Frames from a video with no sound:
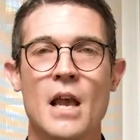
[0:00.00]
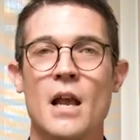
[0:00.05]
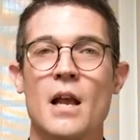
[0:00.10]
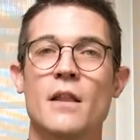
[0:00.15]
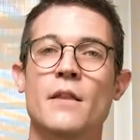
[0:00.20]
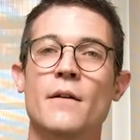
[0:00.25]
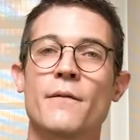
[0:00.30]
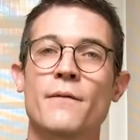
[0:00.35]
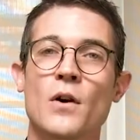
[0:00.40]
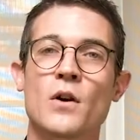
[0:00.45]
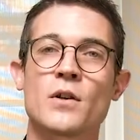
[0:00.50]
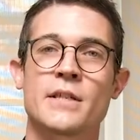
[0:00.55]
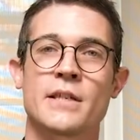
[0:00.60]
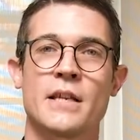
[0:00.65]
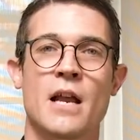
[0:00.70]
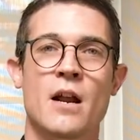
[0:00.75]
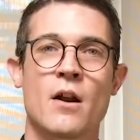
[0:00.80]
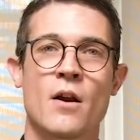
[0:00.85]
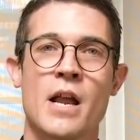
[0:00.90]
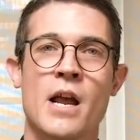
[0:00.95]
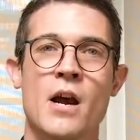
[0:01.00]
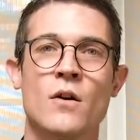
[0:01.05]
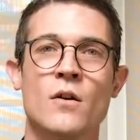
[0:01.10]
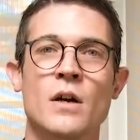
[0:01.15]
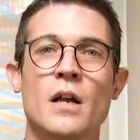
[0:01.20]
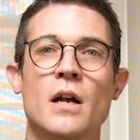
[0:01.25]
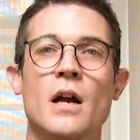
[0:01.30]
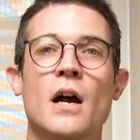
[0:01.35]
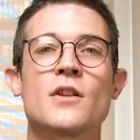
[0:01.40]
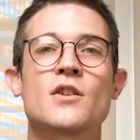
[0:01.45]
In the first
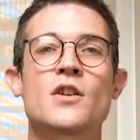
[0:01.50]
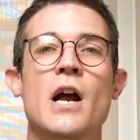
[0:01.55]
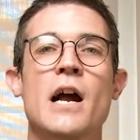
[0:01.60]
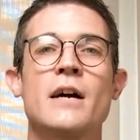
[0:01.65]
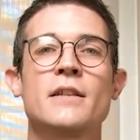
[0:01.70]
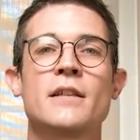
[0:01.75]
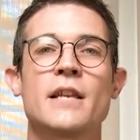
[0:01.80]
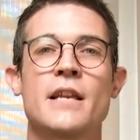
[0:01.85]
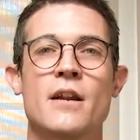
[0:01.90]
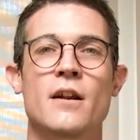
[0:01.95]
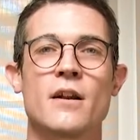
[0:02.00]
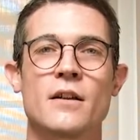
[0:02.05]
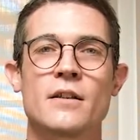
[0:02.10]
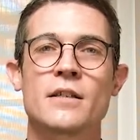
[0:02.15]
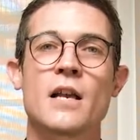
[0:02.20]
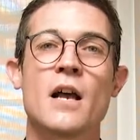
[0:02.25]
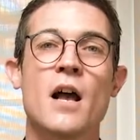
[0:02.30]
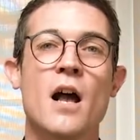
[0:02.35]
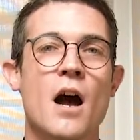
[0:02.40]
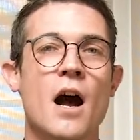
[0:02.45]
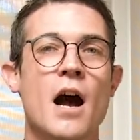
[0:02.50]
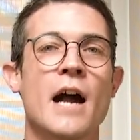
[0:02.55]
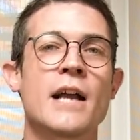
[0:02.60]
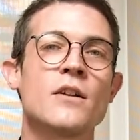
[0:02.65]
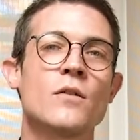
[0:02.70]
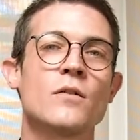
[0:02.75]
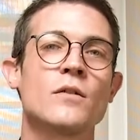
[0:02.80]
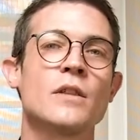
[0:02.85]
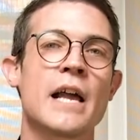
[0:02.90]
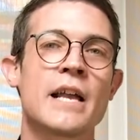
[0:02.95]
scenario, a child hears, I
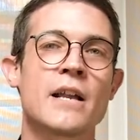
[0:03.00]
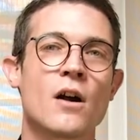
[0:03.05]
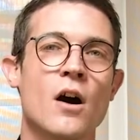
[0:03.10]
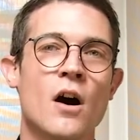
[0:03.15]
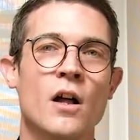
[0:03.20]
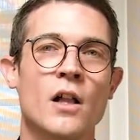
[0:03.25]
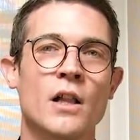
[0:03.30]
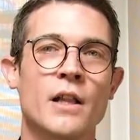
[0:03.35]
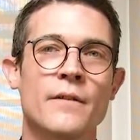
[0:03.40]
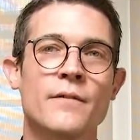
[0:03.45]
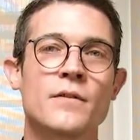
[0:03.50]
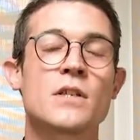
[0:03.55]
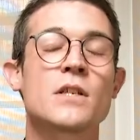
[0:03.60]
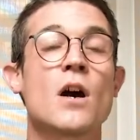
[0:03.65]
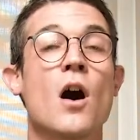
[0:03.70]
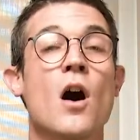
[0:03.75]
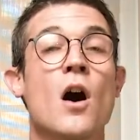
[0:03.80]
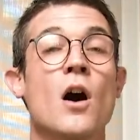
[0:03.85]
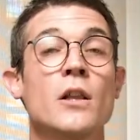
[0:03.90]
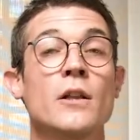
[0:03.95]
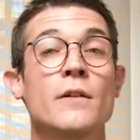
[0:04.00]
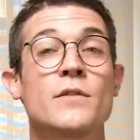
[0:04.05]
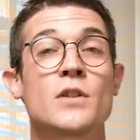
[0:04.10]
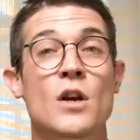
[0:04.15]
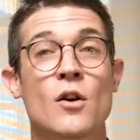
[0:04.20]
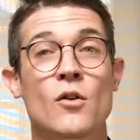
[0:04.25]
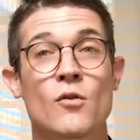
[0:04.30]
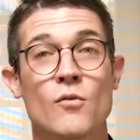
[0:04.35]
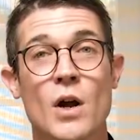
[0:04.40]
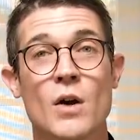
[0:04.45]
don't like olives, olives
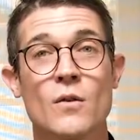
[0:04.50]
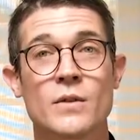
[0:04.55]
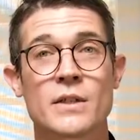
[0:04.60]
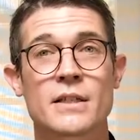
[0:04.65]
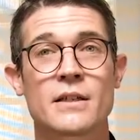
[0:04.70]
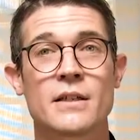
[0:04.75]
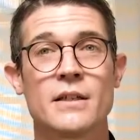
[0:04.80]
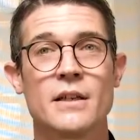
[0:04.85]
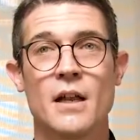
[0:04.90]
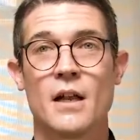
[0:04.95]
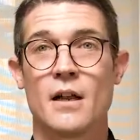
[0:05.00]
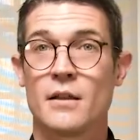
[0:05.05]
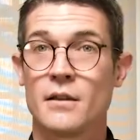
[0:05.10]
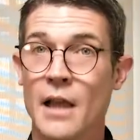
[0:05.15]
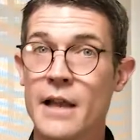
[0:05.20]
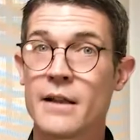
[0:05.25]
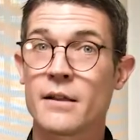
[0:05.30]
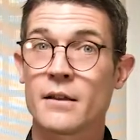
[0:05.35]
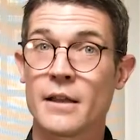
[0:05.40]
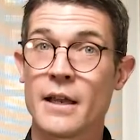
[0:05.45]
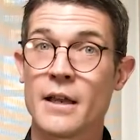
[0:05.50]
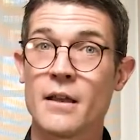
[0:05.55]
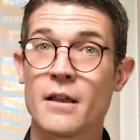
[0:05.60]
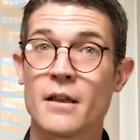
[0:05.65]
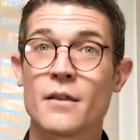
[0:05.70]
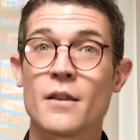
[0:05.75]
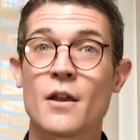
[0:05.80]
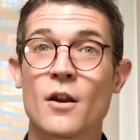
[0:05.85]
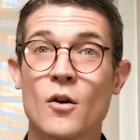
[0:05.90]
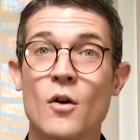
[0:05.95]
are gross. Likely,
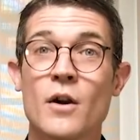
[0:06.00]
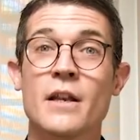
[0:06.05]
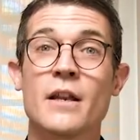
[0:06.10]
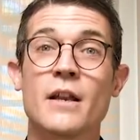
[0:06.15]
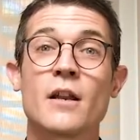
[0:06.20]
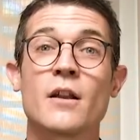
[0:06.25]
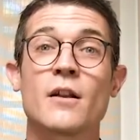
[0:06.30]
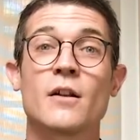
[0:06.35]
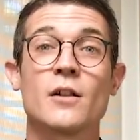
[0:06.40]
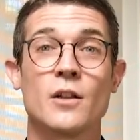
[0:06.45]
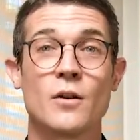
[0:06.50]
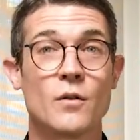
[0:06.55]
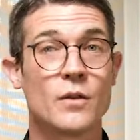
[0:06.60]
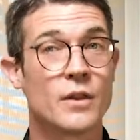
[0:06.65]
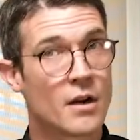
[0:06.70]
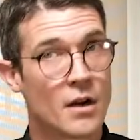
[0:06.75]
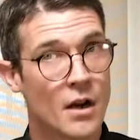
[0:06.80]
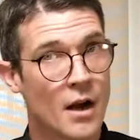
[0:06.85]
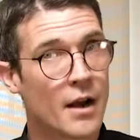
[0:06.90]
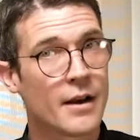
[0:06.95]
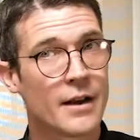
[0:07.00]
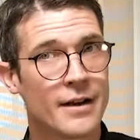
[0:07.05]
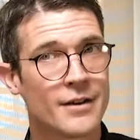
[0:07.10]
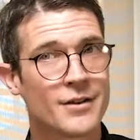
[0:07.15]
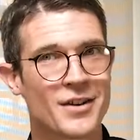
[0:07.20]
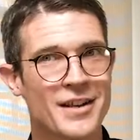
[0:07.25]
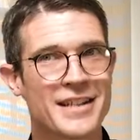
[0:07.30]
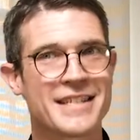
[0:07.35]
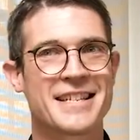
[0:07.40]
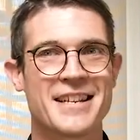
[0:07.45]
they're going to conclude they're not
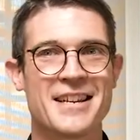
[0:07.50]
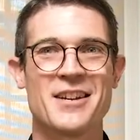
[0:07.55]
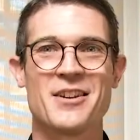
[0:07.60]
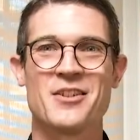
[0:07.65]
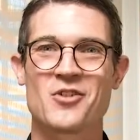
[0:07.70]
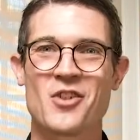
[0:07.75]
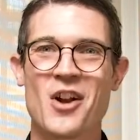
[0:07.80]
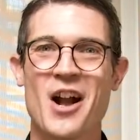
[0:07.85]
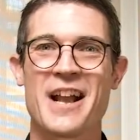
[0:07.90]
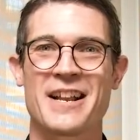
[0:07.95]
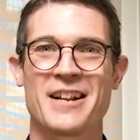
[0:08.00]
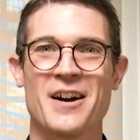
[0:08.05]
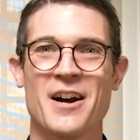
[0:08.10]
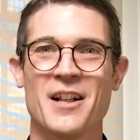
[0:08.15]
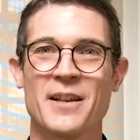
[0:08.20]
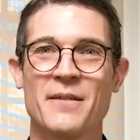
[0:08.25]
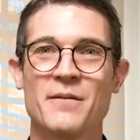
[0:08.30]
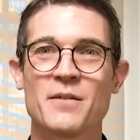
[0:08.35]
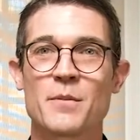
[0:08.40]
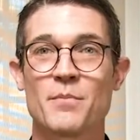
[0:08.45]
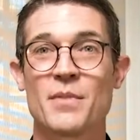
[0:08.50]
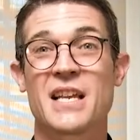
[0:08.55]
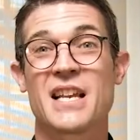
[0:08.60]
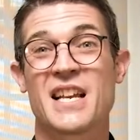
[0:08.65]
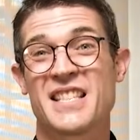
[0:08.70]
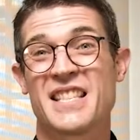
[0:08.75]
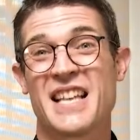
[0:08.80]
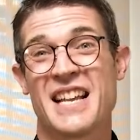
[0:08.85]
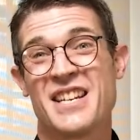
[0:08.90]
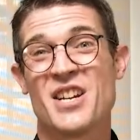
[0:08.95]
interested in trying olives
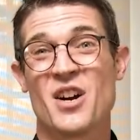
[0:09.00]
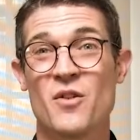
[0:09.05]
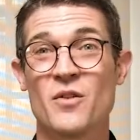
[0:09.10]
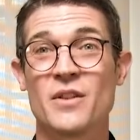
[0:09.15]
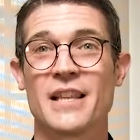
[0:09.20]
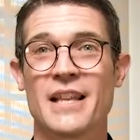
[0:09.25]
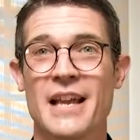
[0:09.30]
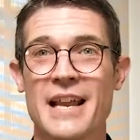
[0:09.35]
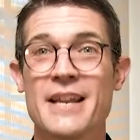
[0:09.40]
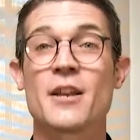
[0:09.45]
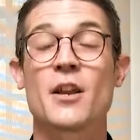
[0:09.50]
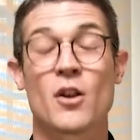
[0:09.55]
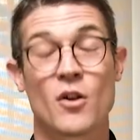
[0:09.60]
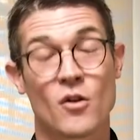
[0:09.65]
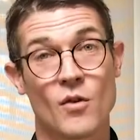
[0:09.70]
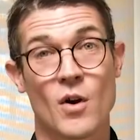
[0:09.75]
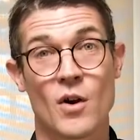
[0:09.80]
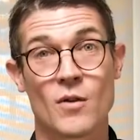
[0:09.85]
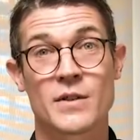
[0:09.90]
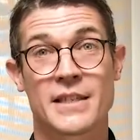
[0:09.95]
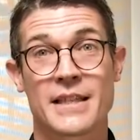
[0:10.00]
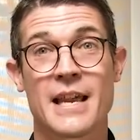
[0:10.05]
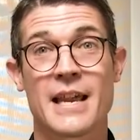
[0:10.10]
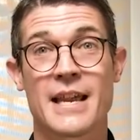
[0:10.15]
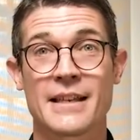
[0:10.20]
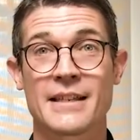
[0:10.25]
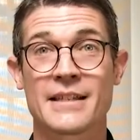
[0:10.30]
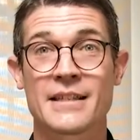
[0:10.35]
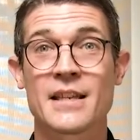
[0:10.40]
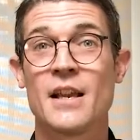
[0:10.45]
because they don't like gross
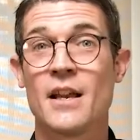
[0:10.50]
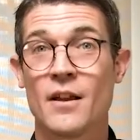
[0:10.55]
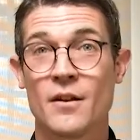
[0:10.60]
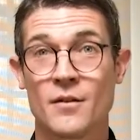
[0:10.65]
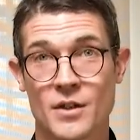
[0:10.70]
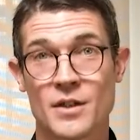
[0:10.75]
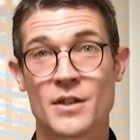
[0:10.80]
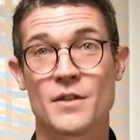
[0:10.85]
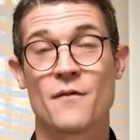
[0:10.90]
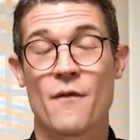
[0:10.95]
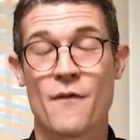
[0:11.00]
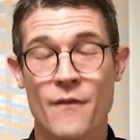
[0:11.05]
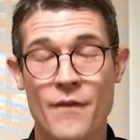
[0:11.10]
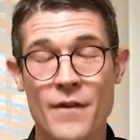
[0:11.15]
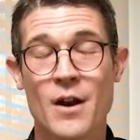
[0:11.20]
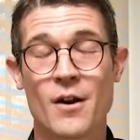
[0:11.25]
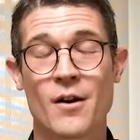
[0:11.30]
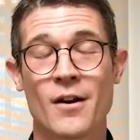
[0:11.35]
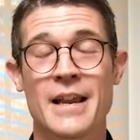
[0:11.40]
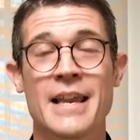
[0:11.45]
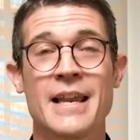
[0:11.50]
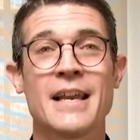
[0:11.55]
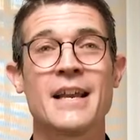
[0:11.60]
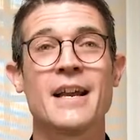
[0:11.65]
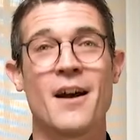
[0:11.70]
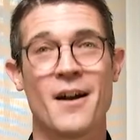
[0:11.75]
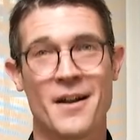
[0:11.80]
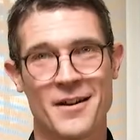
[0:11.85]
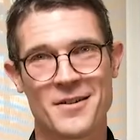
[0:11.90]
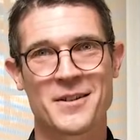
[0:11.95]
things, which is very
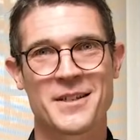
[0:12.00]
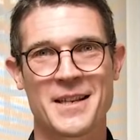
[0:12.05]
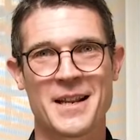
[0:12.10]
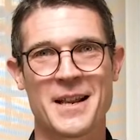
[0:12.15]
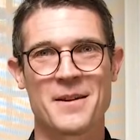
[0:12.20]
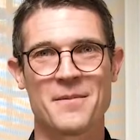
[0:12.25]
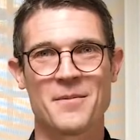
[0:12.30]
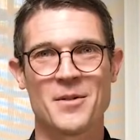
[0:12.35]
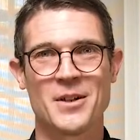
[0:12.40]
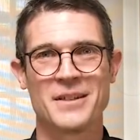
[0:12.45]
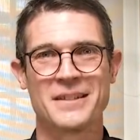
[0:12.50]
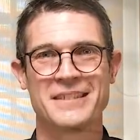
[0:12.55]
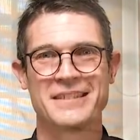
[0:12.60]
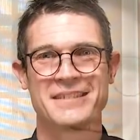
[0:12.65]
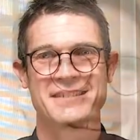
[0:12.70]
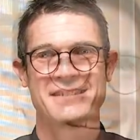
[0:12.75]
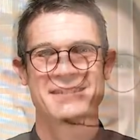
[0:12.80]
understandable.